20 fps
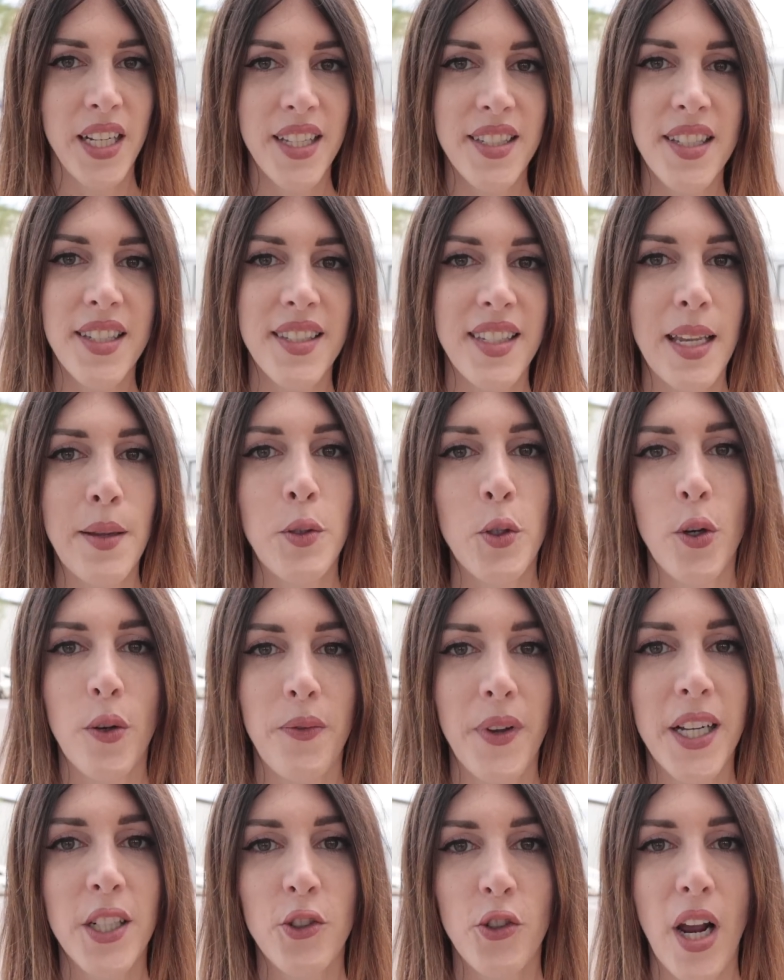doesn't seem to
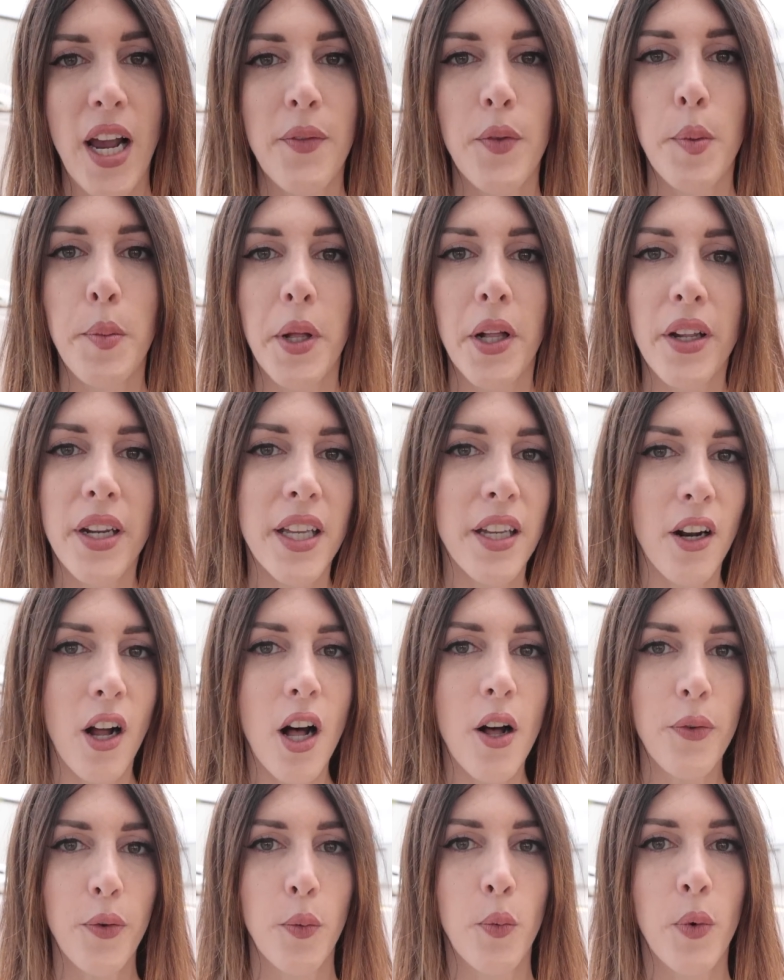affect drivability at
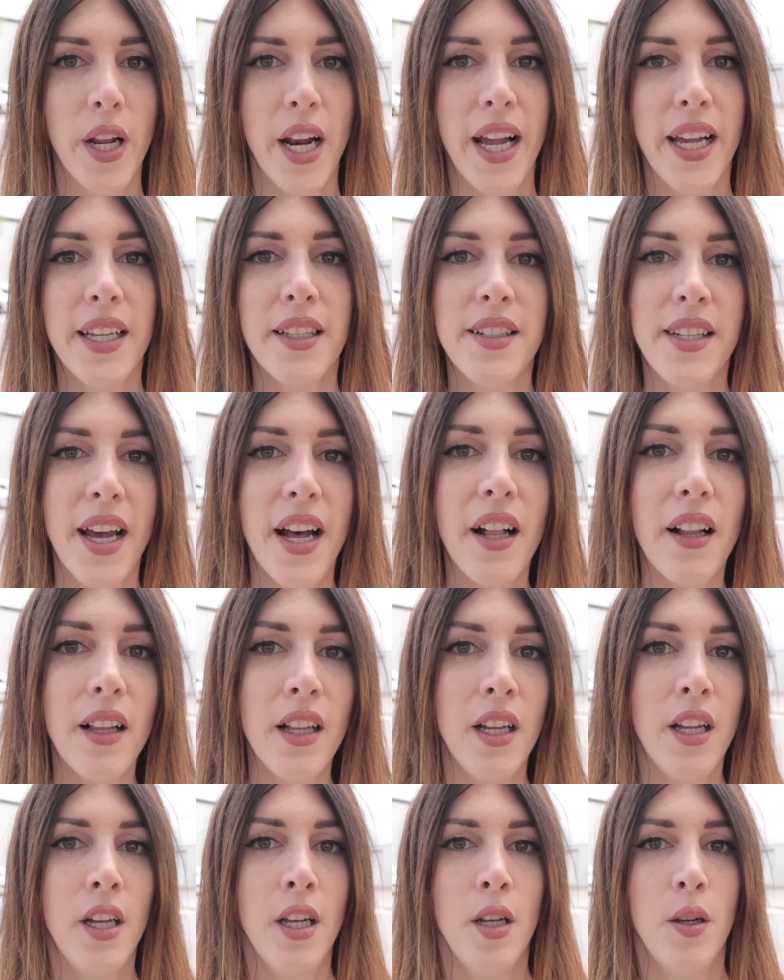all from what I can tell,
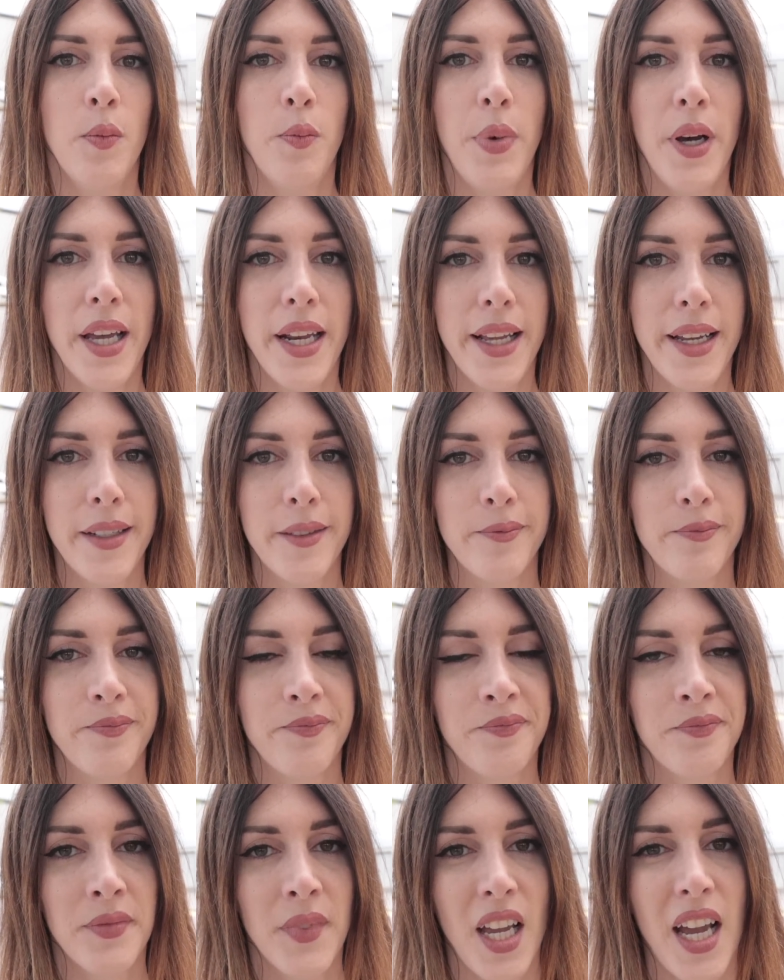but
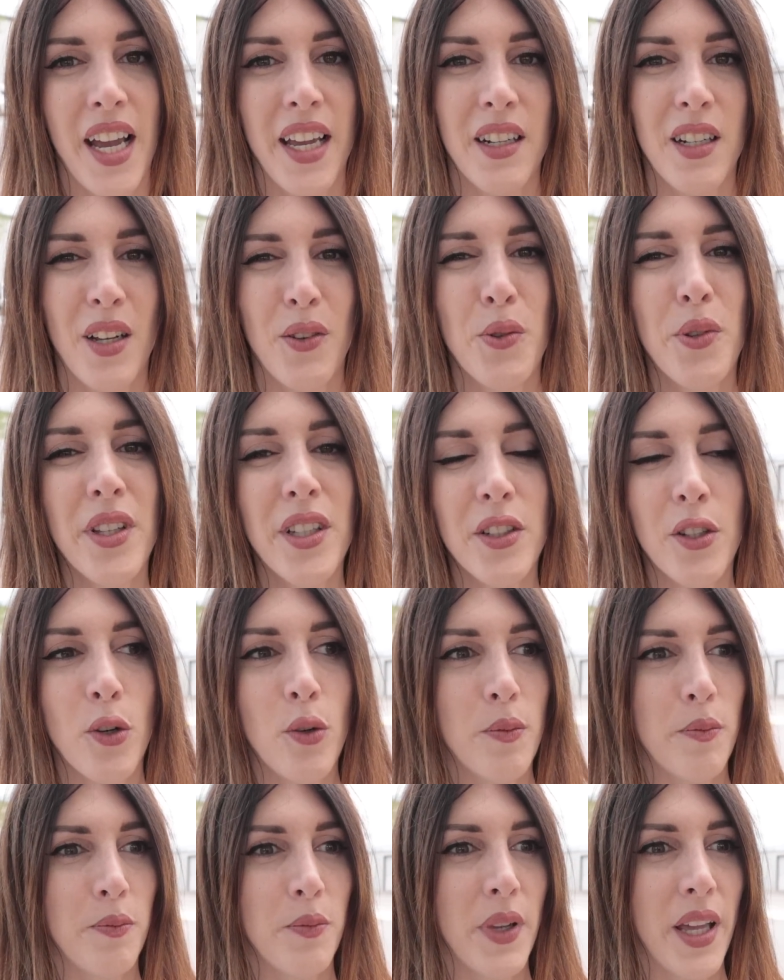I really
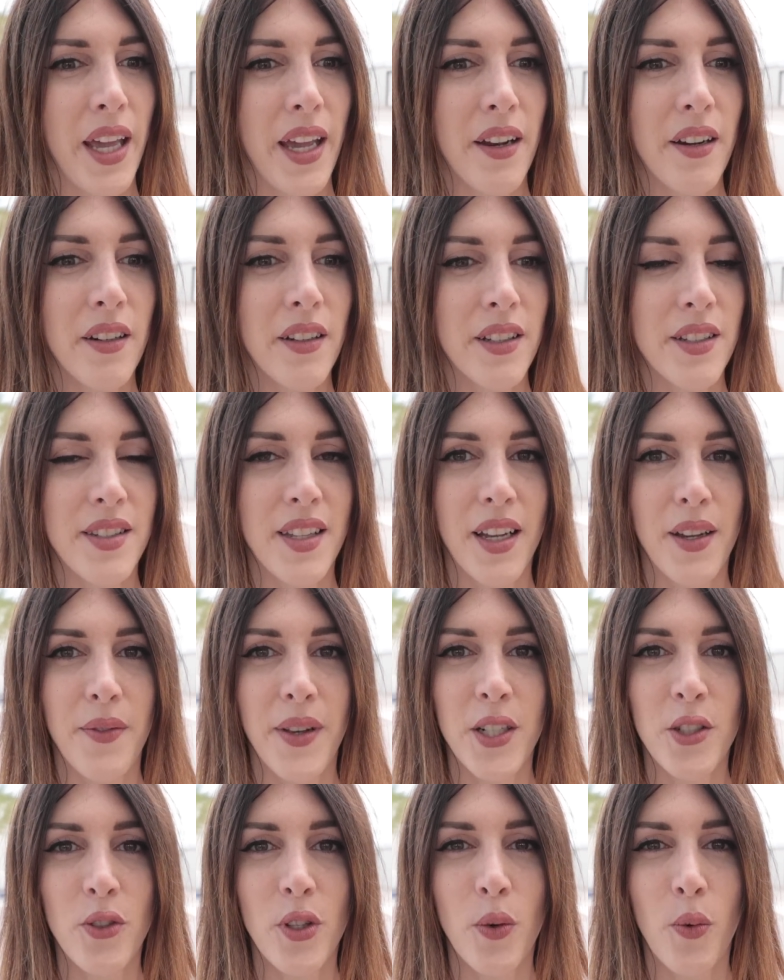don't care because I
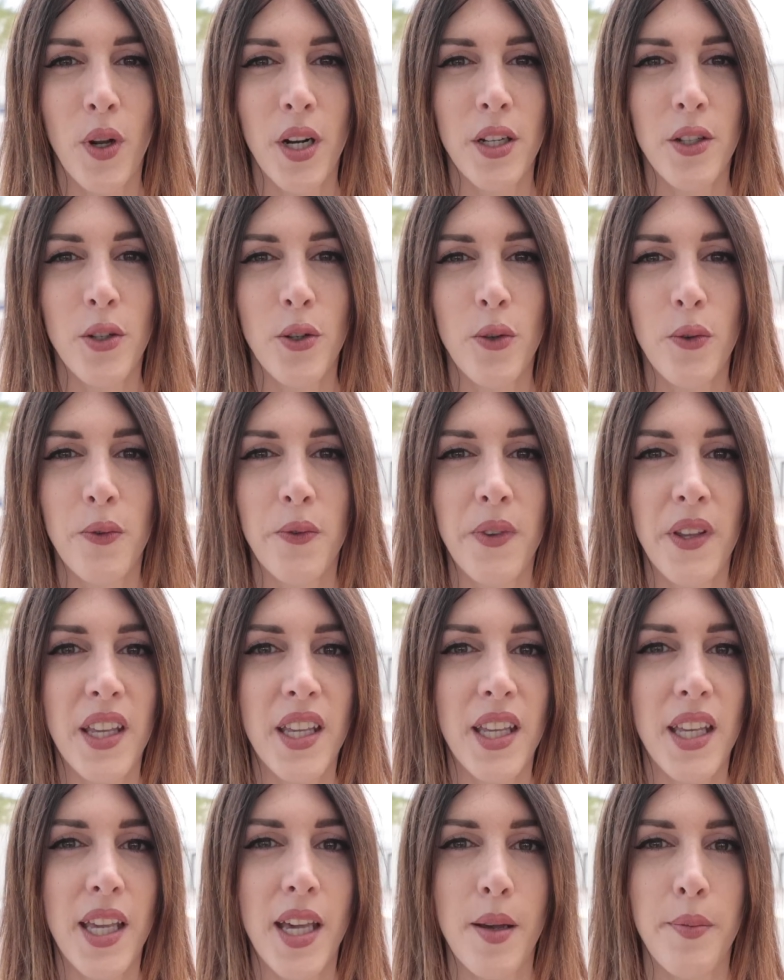eventually want to do
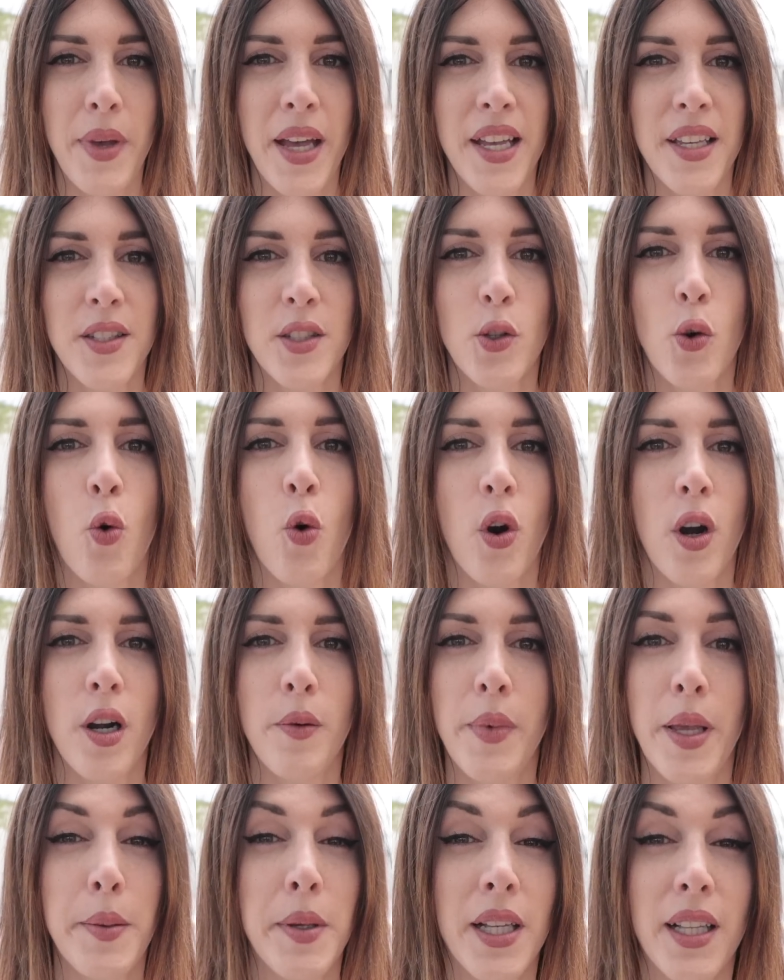VEMS or
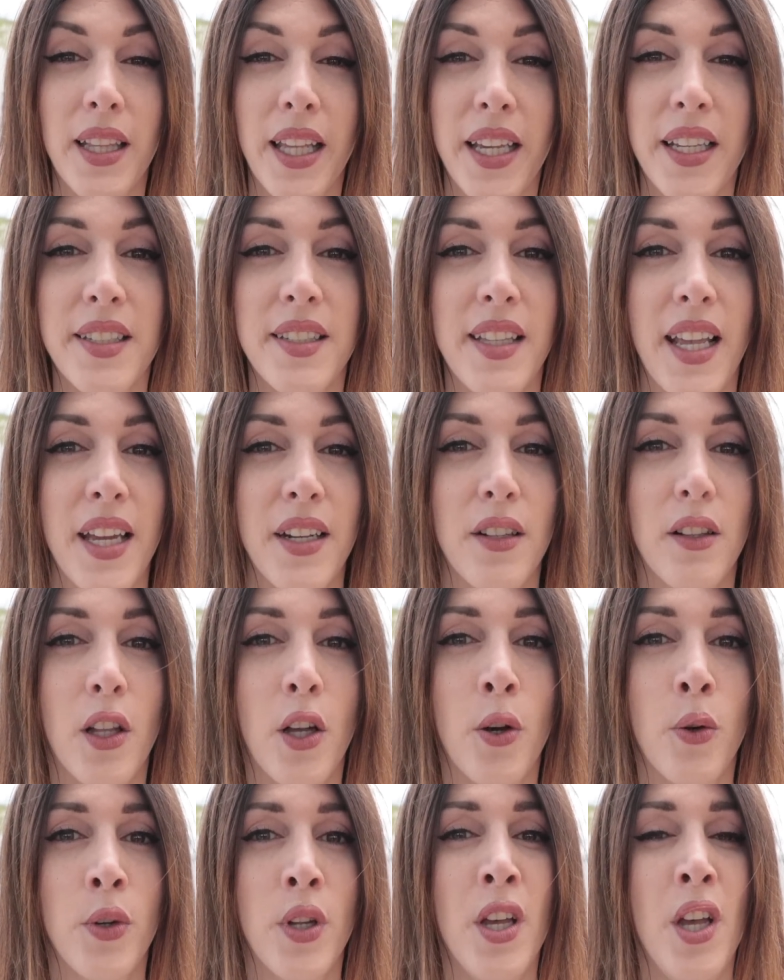maybe a Link
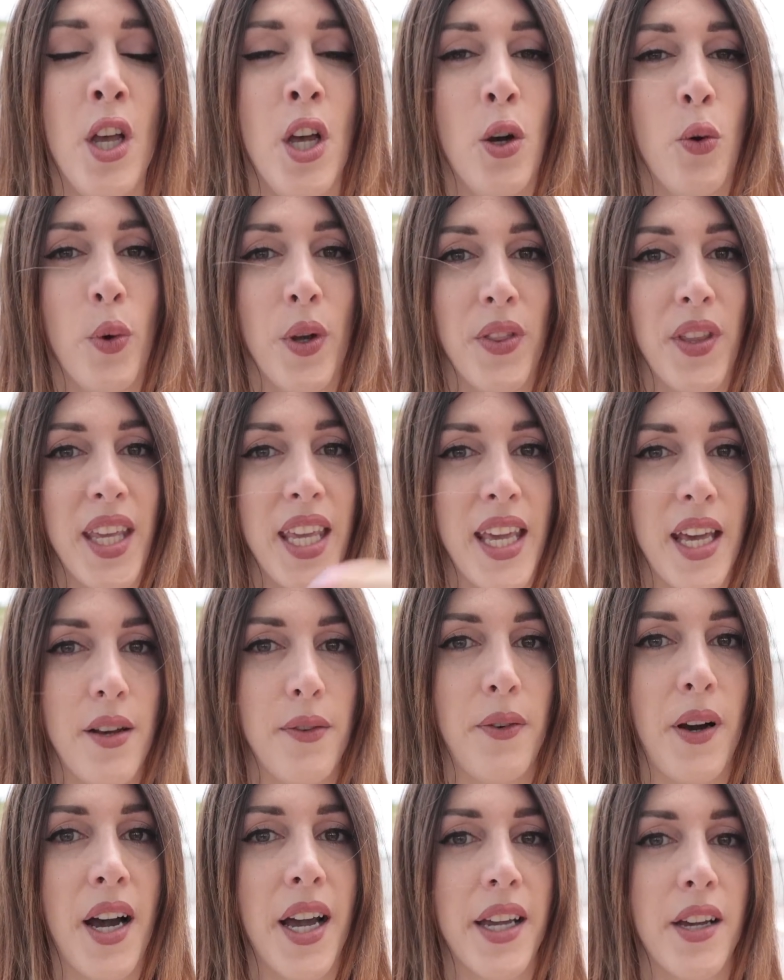standalone with
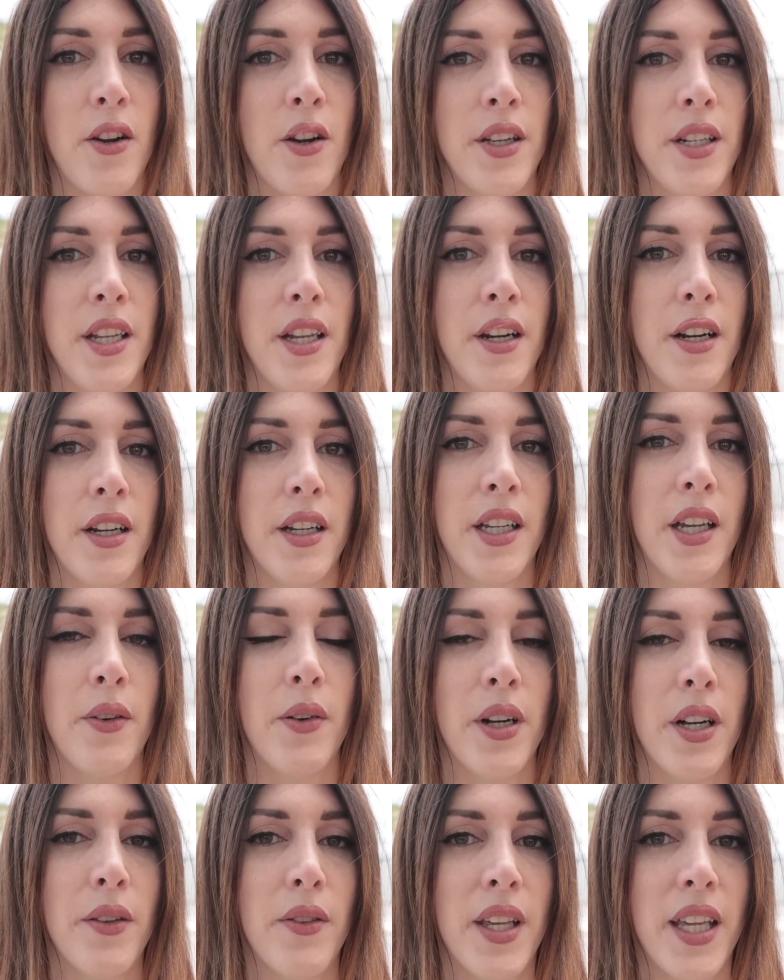EFI on here and get
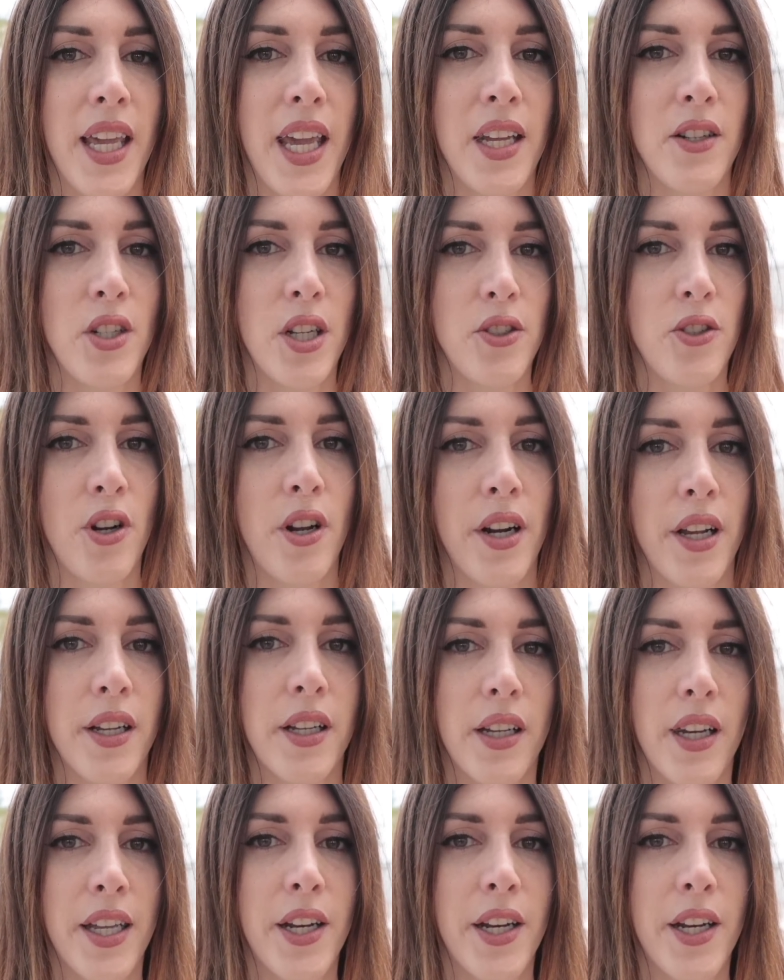rid of the K-Jetronic.